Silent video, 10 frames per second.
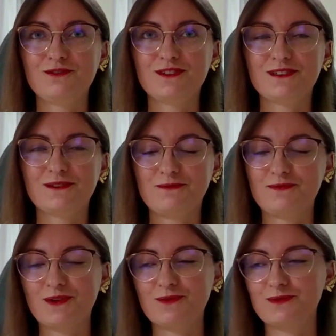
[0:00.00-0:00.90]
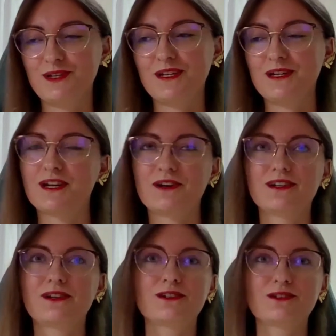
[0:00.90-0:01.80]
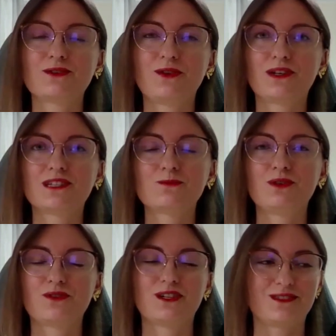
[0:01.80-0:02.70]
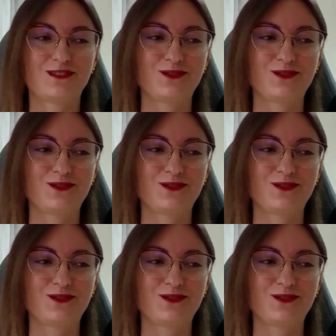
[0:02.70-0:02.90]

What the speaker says: according to your experience?